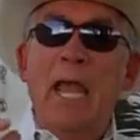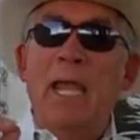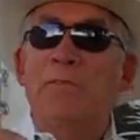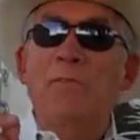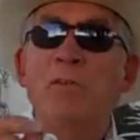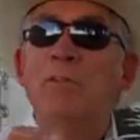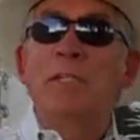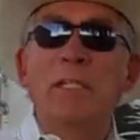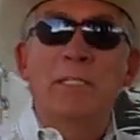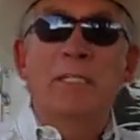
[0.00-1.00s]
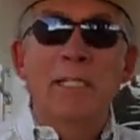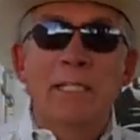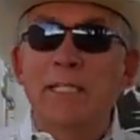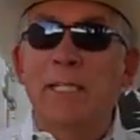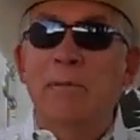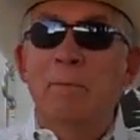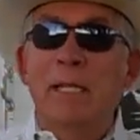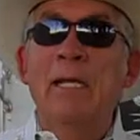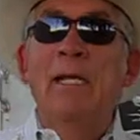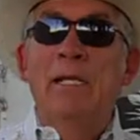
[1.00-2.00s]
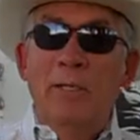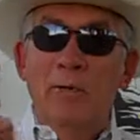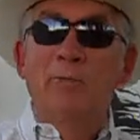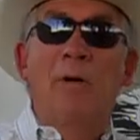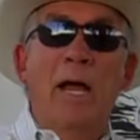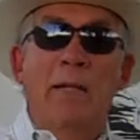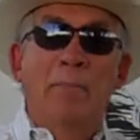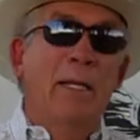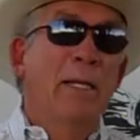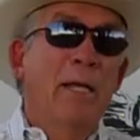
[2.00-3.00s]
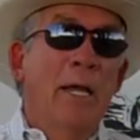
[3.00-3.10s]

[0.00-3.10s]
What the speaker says: hey, if you'll diligently seek me, you'll find me.